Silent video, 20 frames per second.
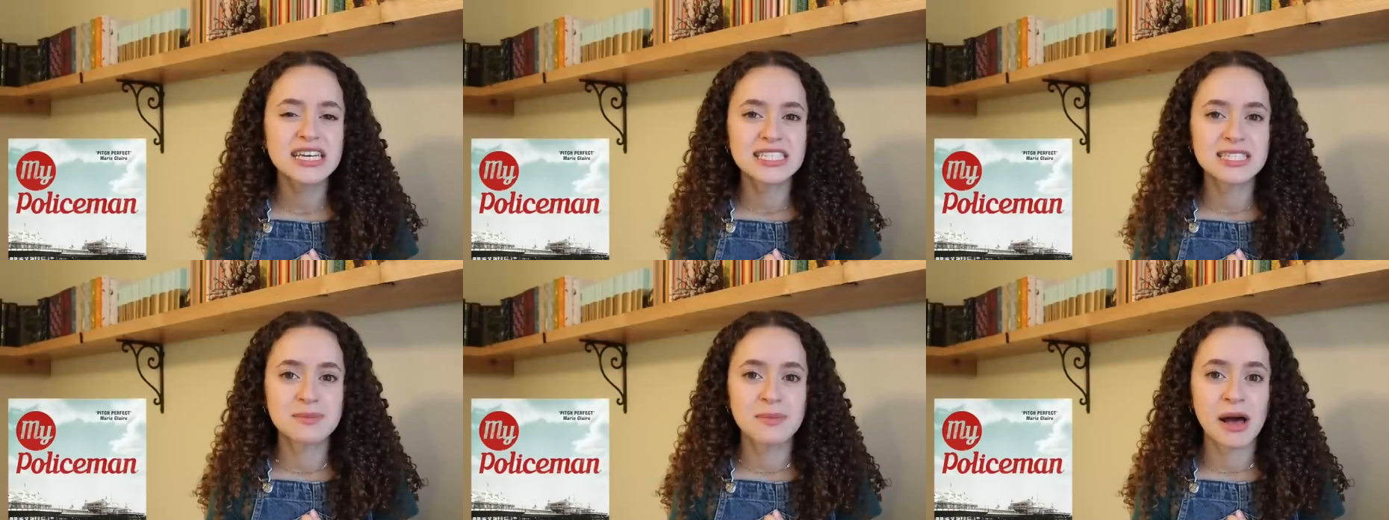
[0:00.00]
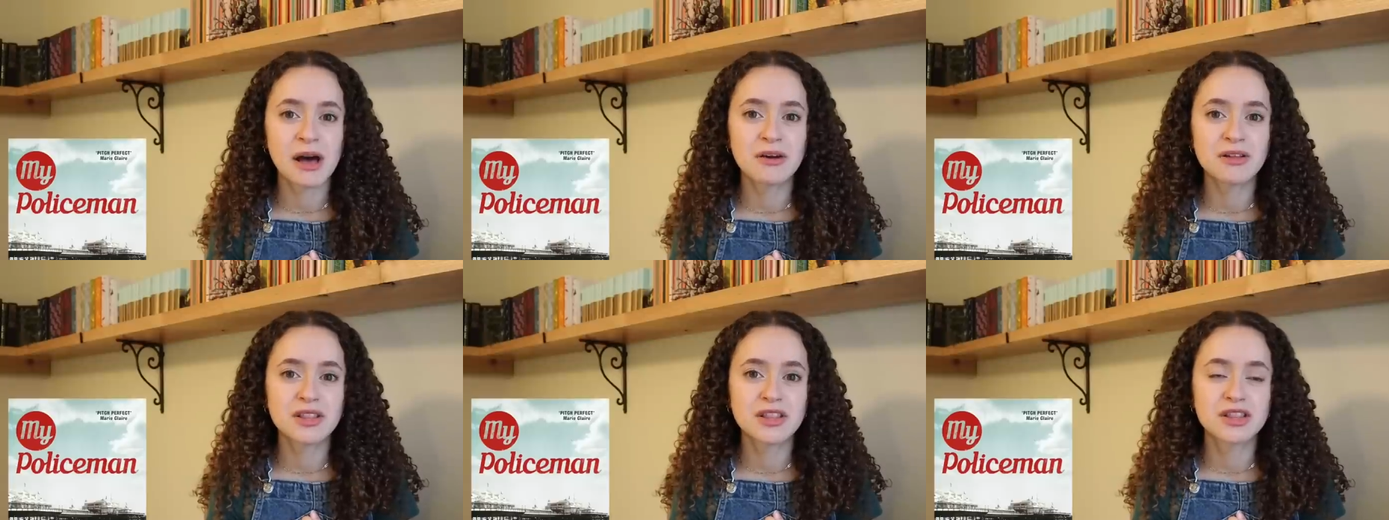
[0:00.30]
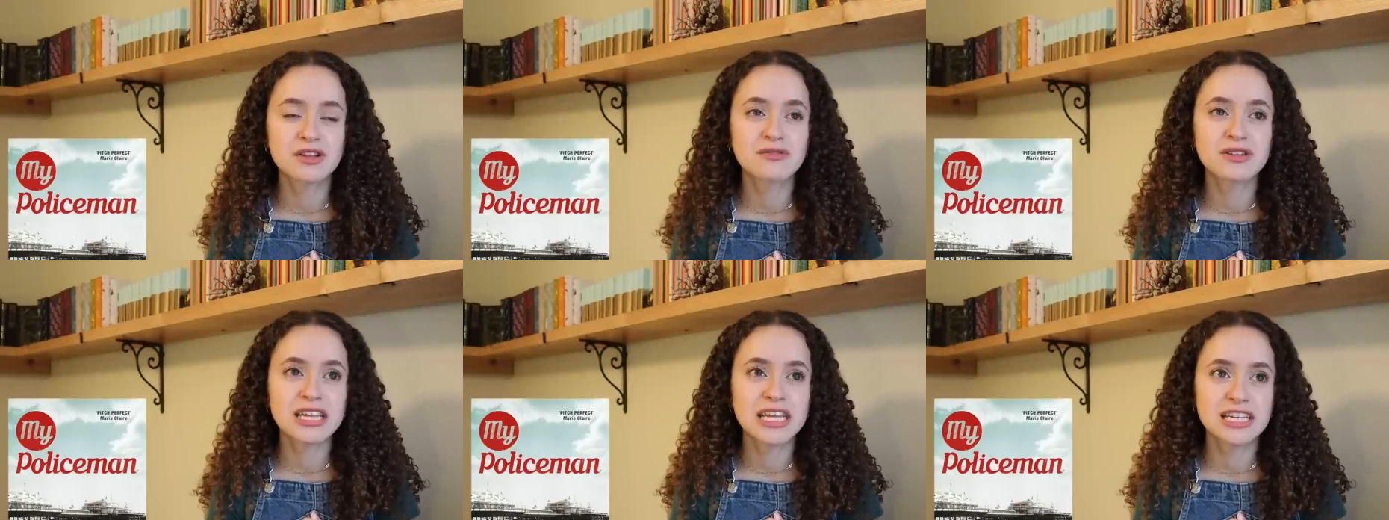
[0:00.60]
is about
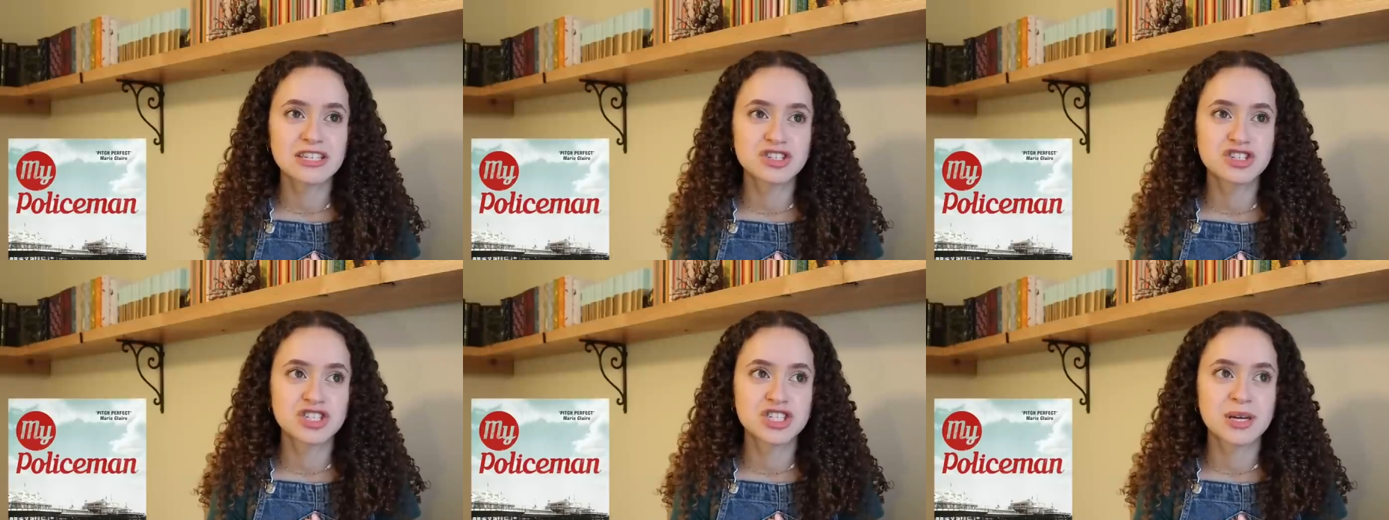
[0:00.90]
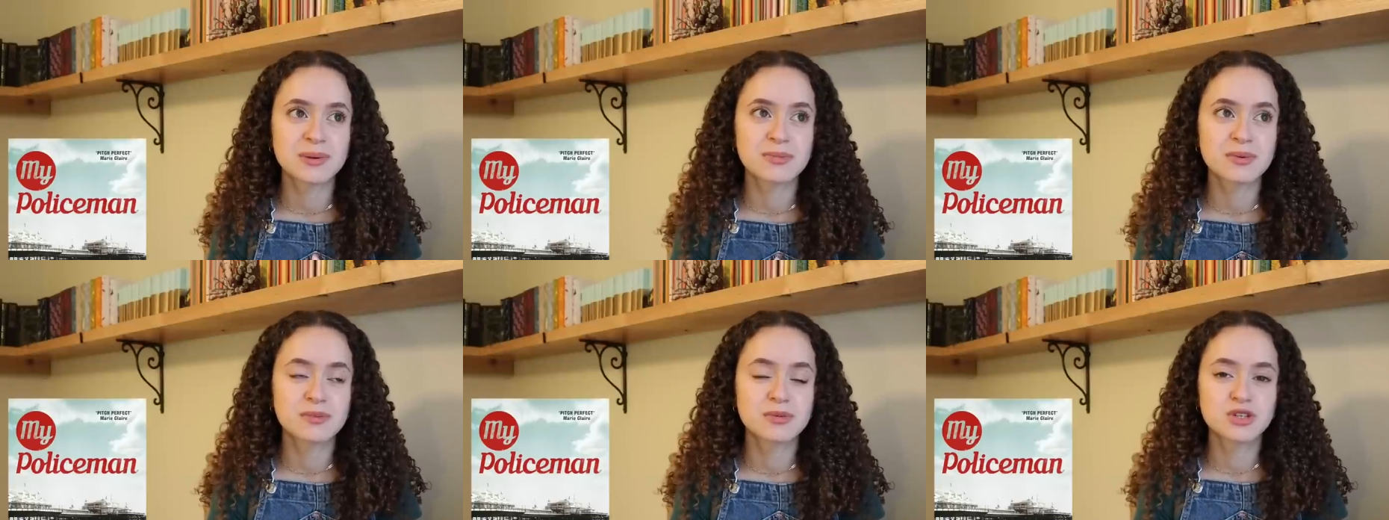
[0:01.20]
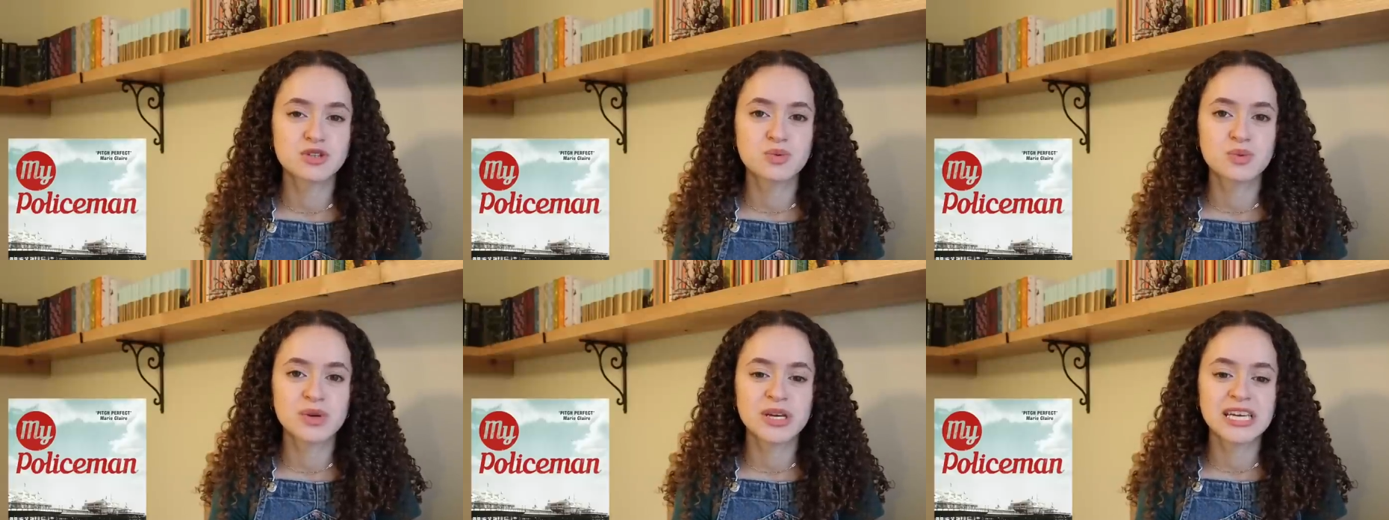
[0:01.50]
the relationship
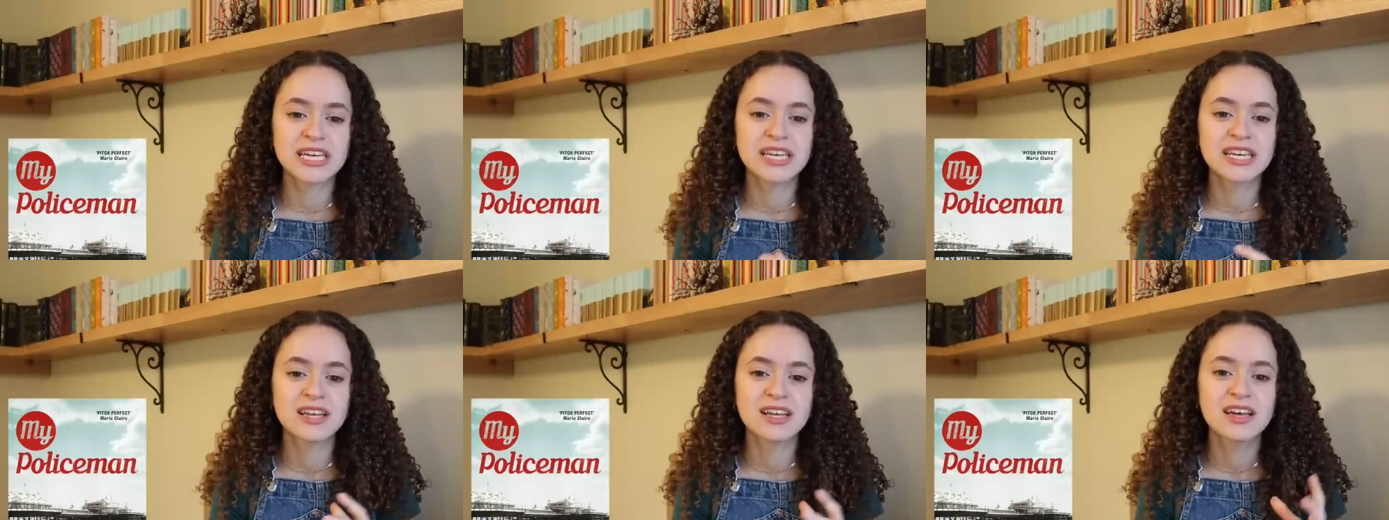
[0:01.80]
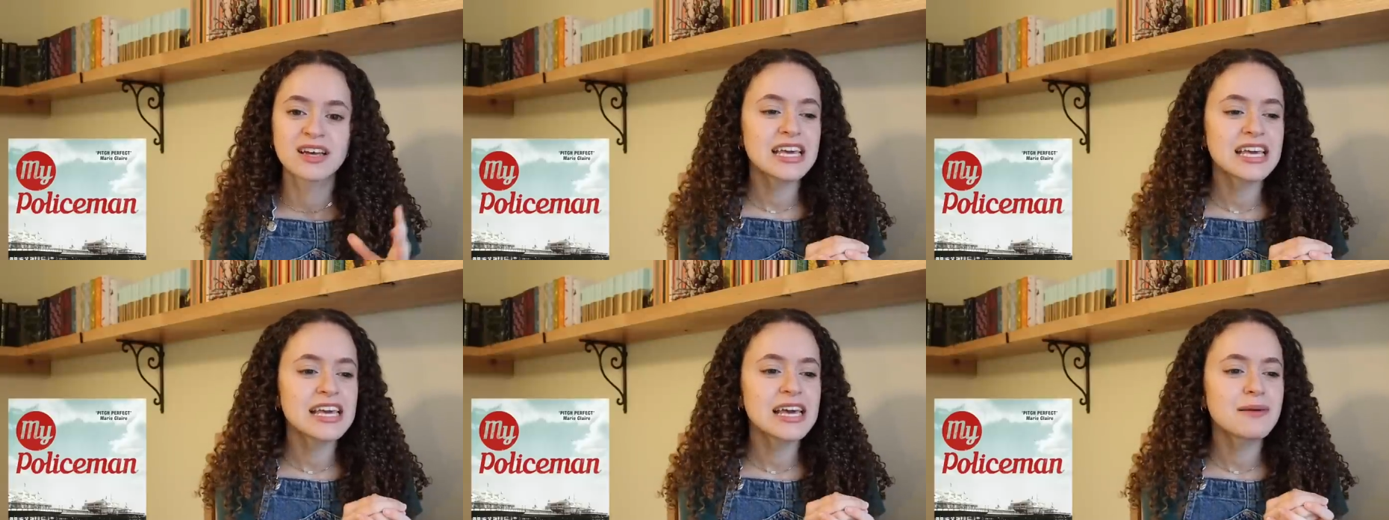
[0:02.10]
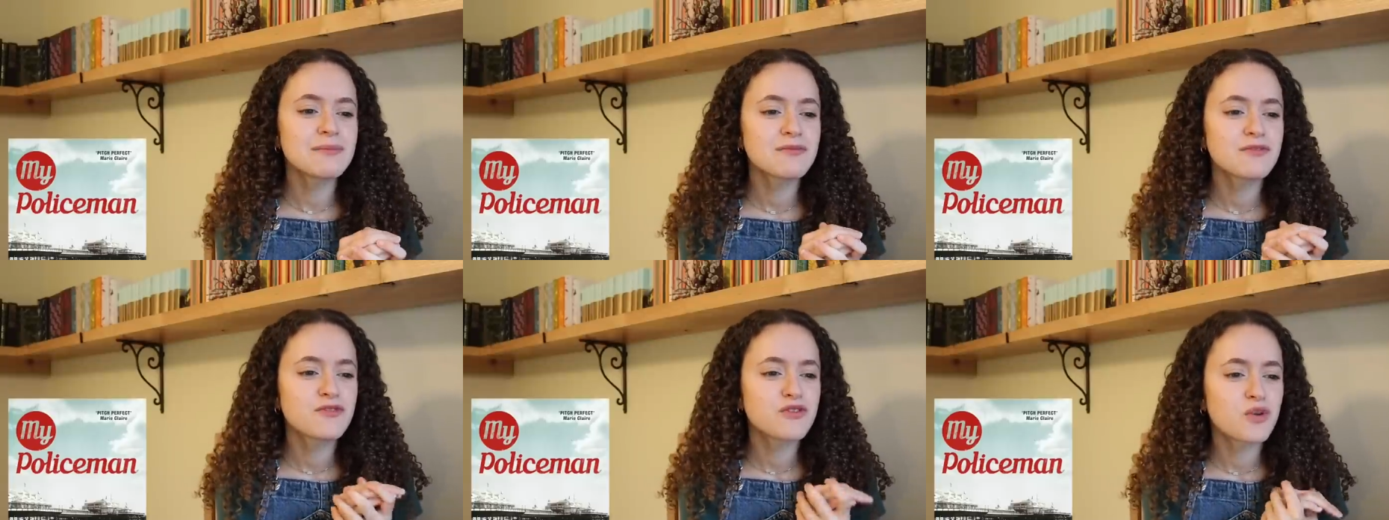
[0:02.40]
between
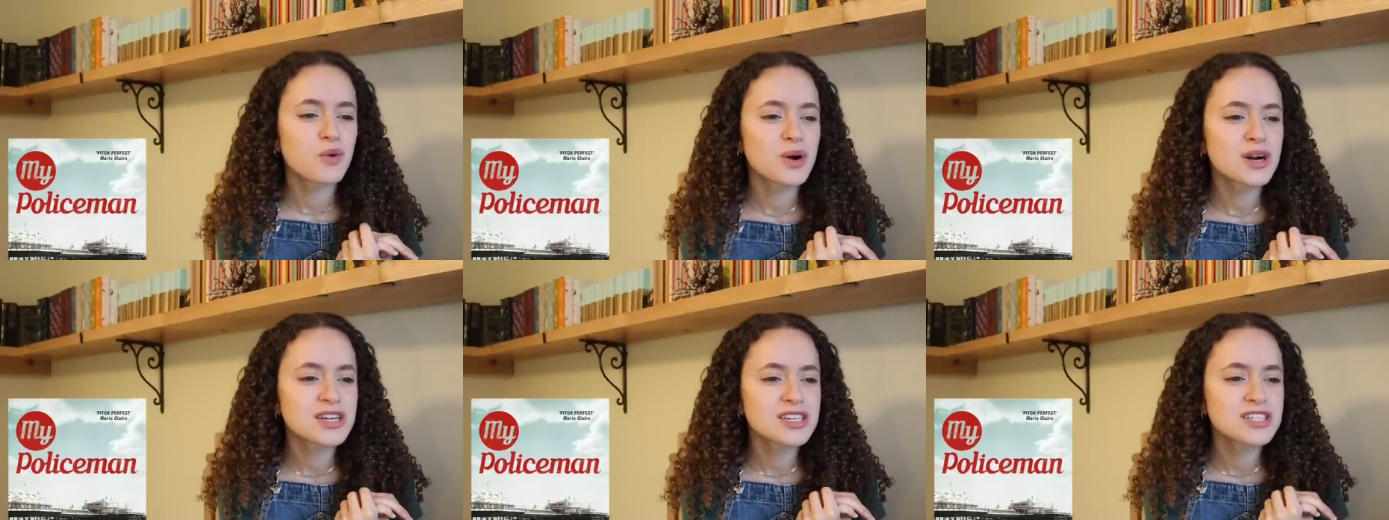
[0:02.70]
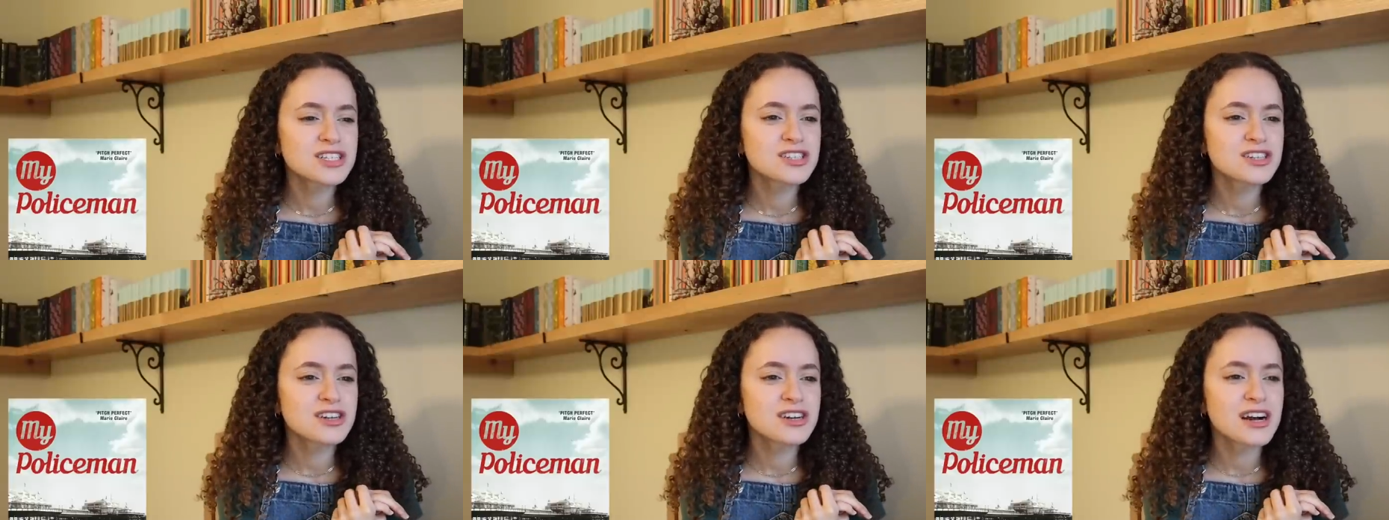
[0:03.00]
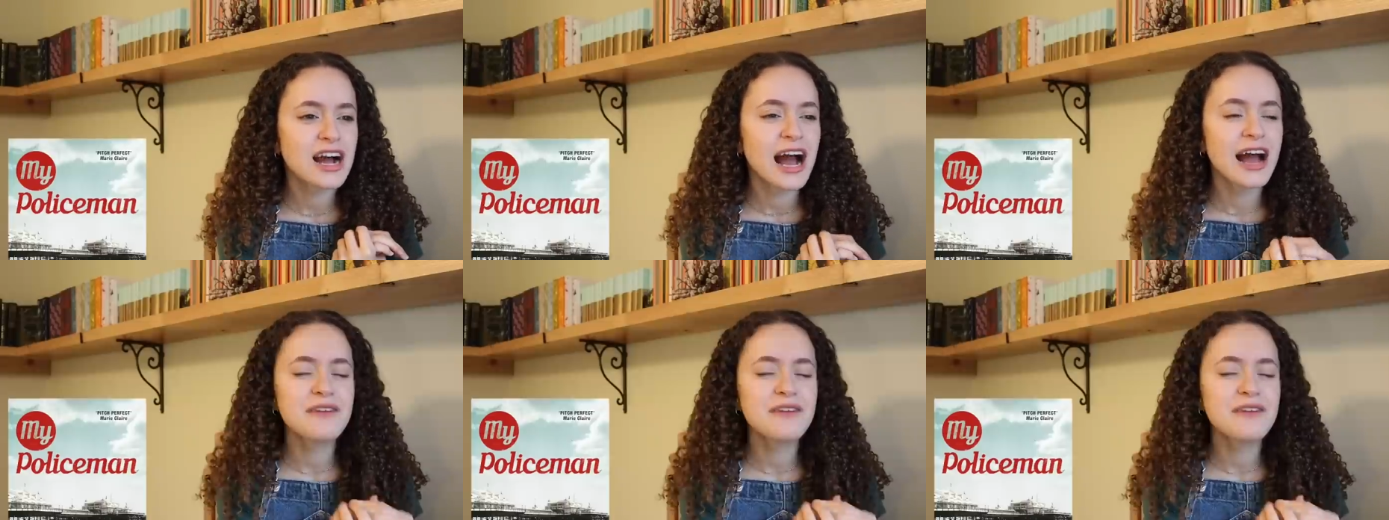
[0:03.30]
E.M. Forster.